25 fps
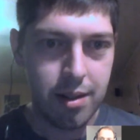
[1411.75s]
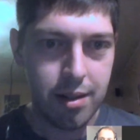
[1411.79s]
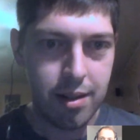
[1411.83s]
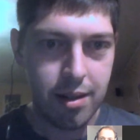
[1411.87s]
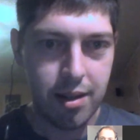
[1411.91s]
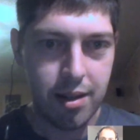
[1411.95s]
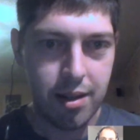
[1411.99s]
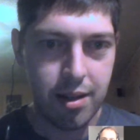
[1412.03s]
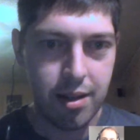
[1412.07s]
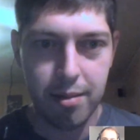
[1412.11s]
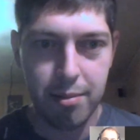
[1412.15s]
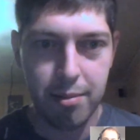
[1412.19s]

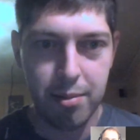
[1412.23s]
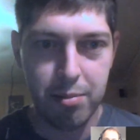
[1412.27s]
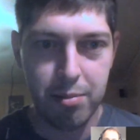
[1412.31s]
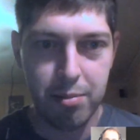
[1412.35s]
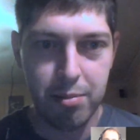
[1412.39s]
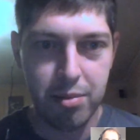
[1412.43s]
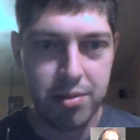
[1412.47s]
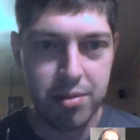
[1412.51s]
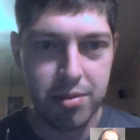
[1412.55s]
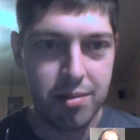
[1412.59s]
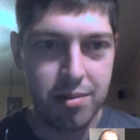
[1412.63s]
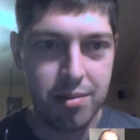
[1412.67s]
And let me
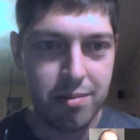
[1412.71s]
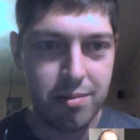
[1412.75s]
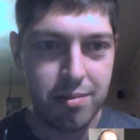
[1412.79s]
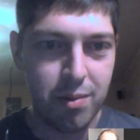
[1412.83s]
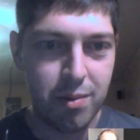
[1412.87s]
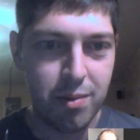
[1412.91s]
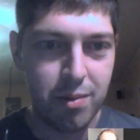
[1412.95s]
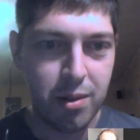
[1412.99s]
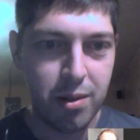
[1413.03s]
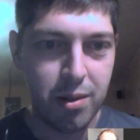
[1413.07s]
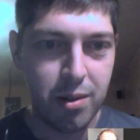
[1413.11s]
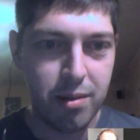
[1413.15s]
just
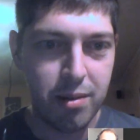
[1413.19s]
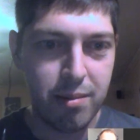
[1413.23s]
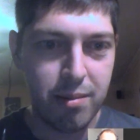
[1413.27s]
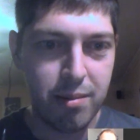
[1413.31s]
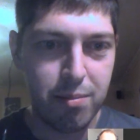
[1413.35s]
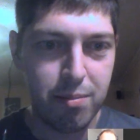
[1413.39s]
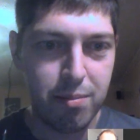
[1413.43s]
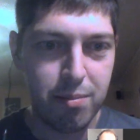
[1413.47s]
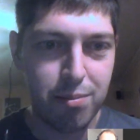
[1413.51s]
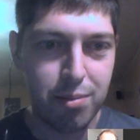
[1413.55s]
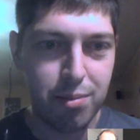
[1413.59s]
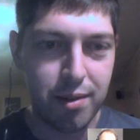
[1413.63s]

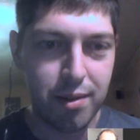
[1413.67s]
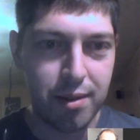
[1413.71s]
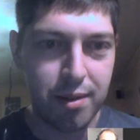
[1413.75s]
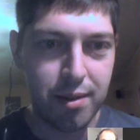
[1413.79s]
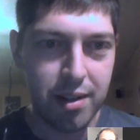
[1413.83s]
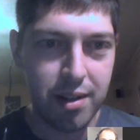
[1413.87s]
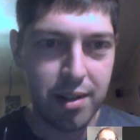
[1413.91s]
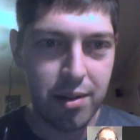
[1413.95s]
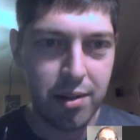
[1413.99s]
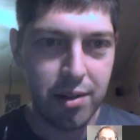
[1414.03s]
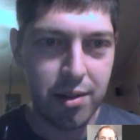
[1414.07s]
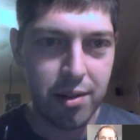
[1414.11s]

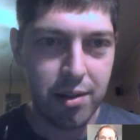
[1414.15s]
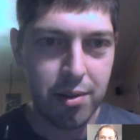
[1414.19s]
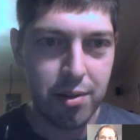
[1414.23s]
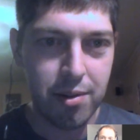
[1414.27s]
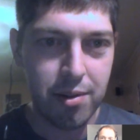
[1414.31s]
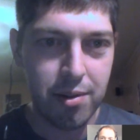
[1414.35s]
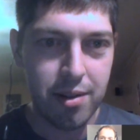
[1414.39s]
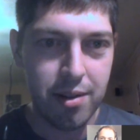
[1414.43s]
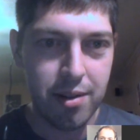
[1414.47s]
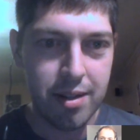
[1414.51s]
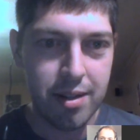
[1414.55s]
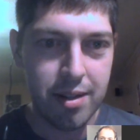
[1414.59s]
briefly go
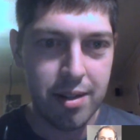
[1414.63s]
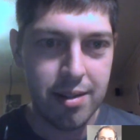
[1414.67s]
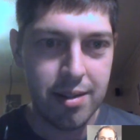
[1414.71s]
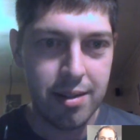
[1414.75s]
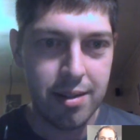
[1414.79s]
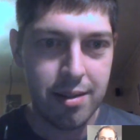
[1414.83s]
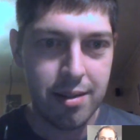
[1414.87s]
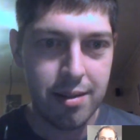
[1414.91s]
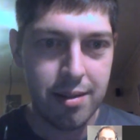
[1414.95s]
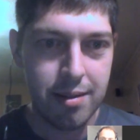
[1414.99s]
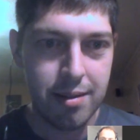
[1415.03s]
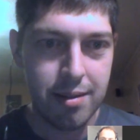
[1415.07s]
through this.